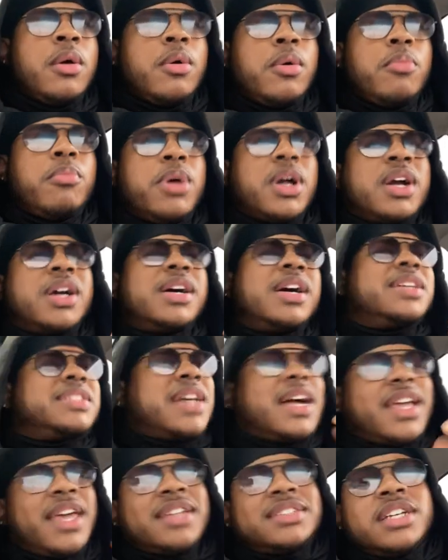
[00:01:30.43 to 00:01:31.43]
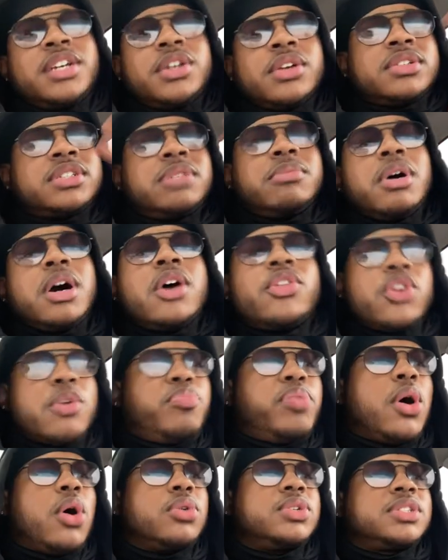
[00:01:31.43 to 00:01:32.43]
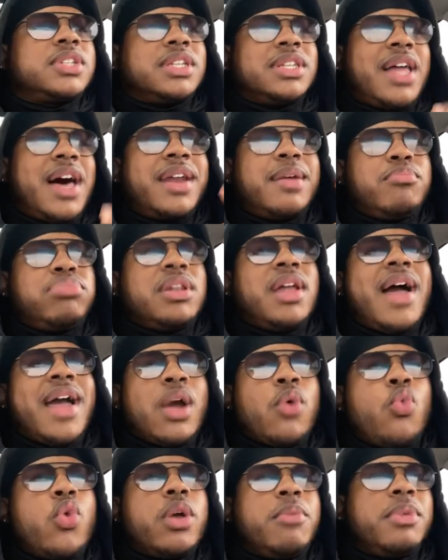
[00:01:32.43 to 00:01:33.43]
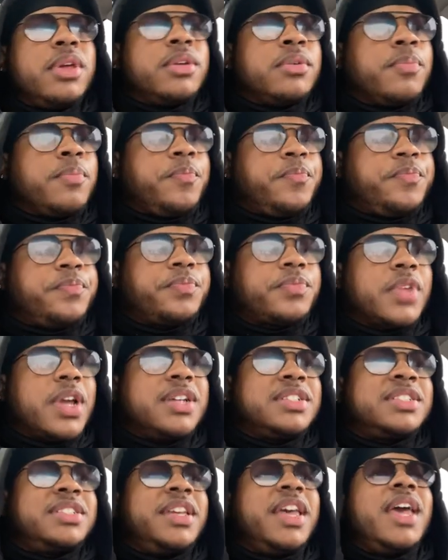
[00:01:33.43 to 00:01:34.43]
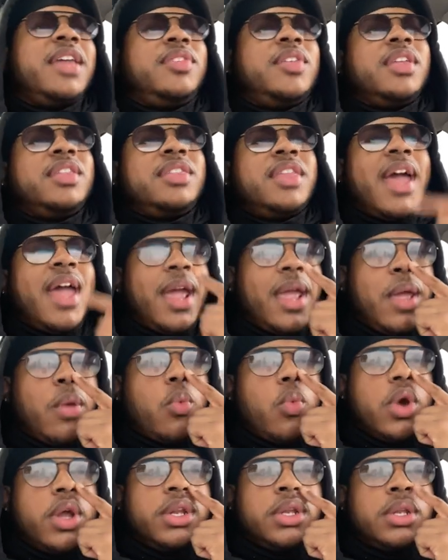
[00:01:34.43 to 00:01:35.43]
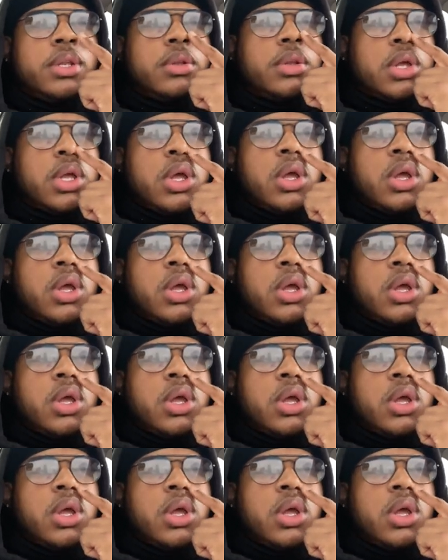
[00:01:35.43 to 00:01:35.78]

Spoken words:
because I guess under some other post, a lot of black women said that they wouldn't